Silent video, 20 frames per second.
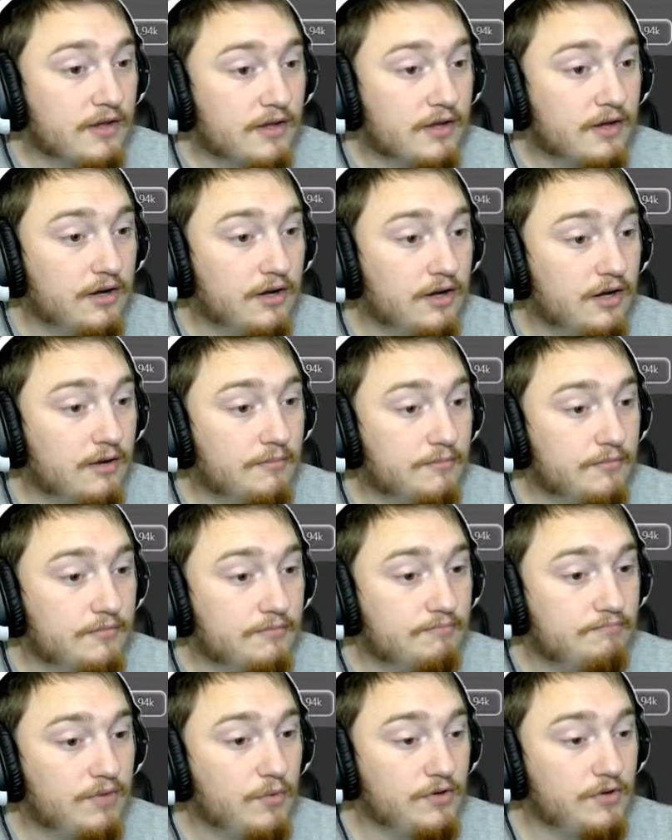
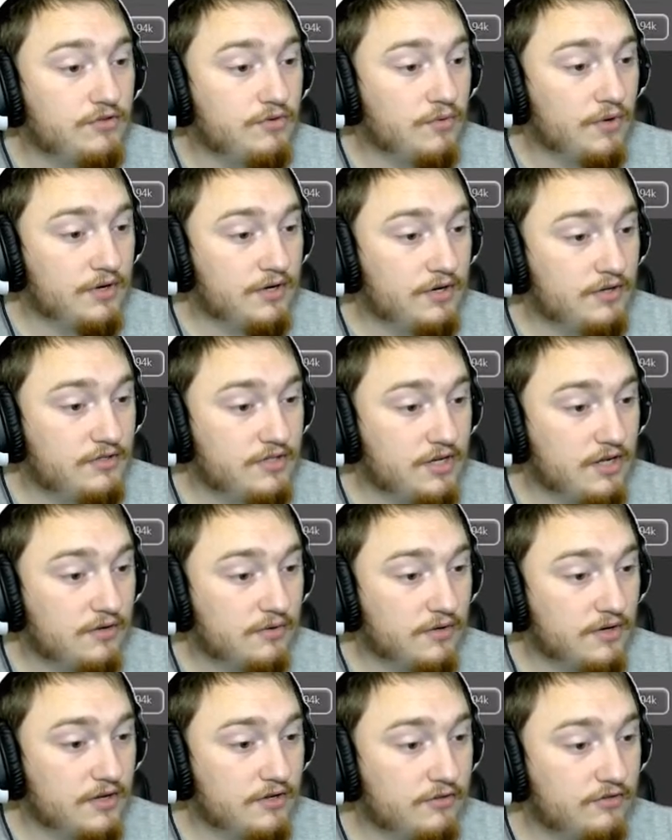But we do want to
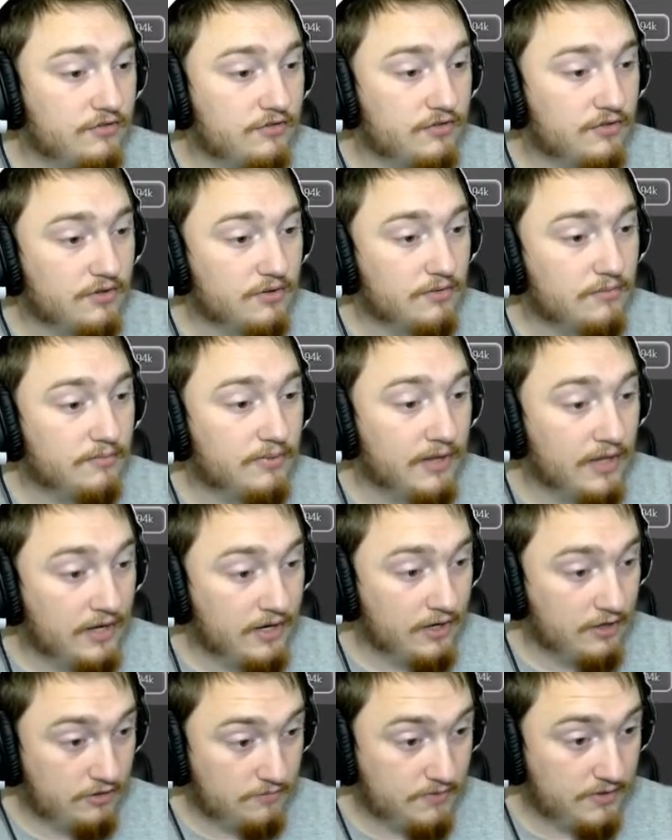decrease planet
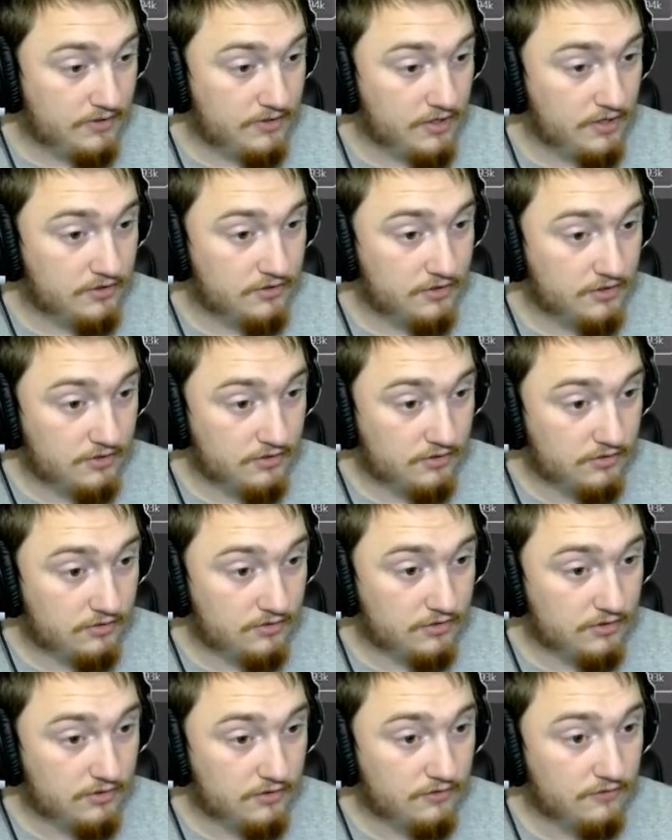expectations.